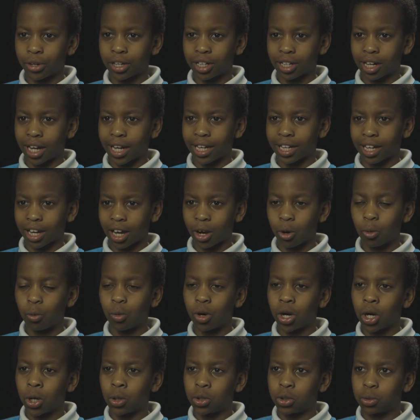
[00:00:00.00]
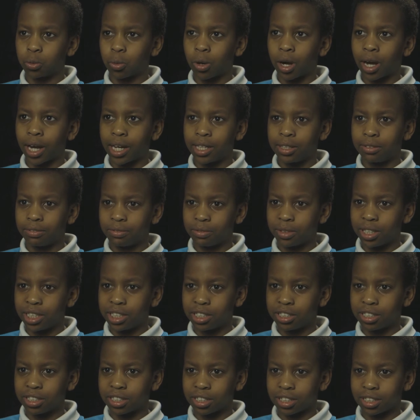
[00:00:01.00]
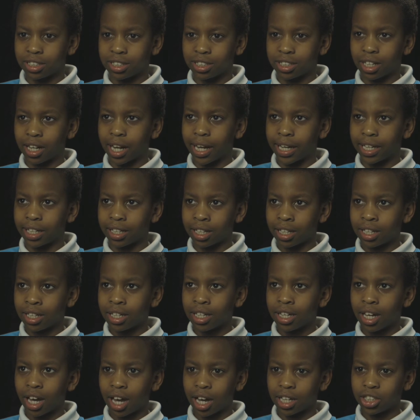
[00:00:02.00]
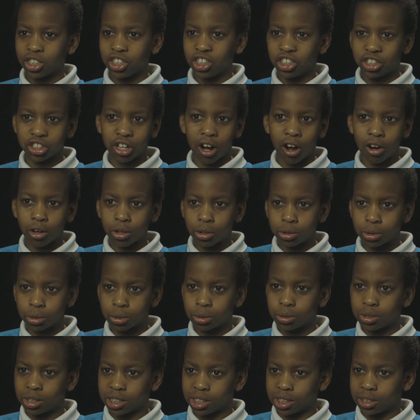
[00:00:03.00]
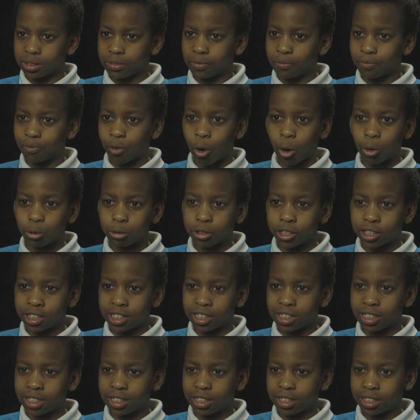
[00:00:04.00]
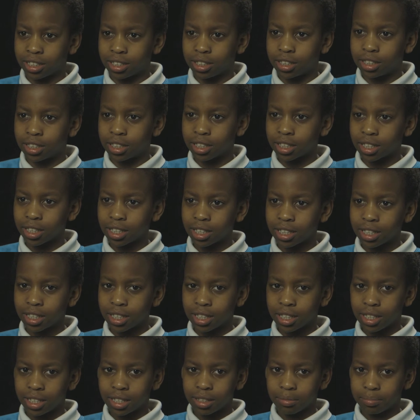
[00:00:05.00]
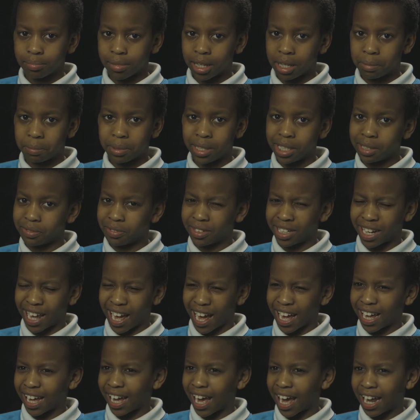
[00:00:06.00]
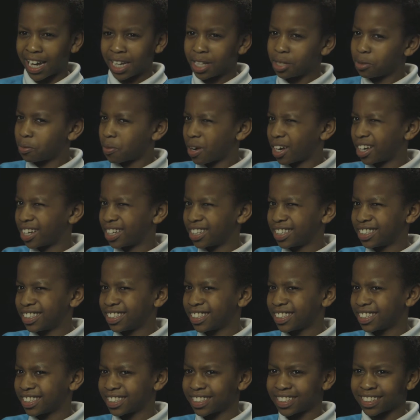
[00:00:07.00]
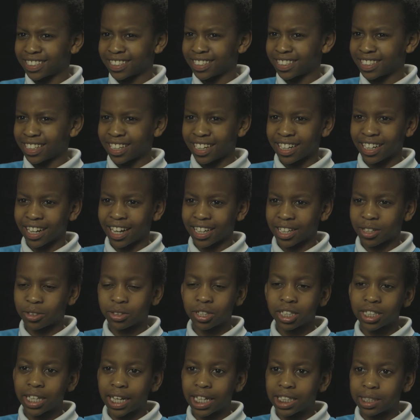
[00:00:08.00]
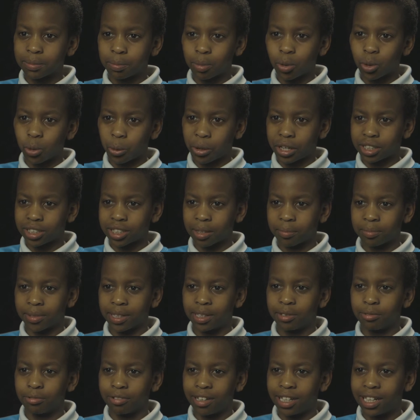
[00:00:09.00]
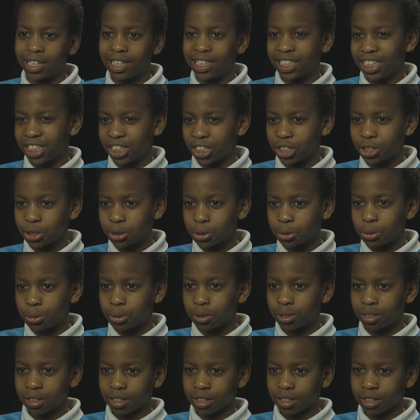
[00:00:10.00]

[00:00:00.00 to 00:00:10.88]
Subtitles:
like a worldwide features, like jungles and forests and maybe even alleyways. Like you're just exploring something really new.